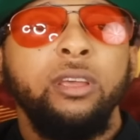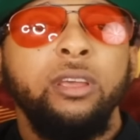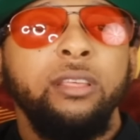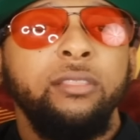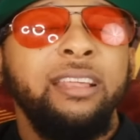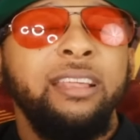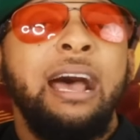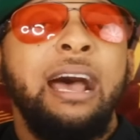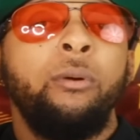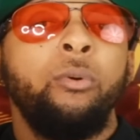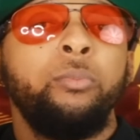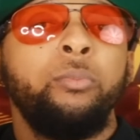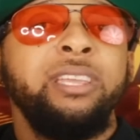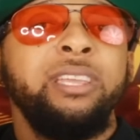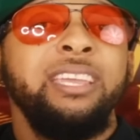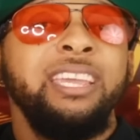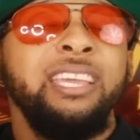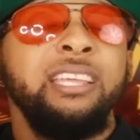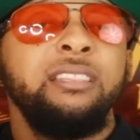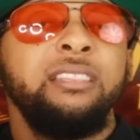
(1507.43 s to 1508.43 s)
that I will be
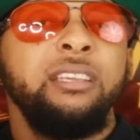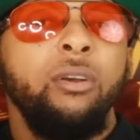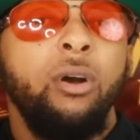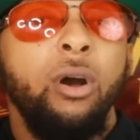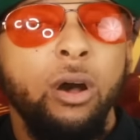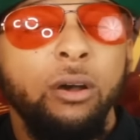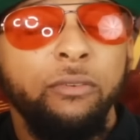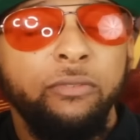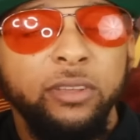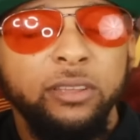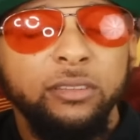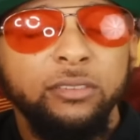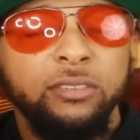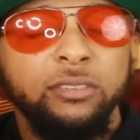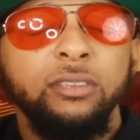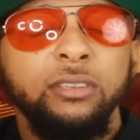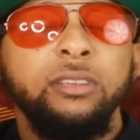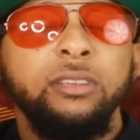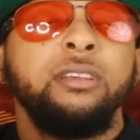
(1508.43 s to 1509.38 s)
in the office.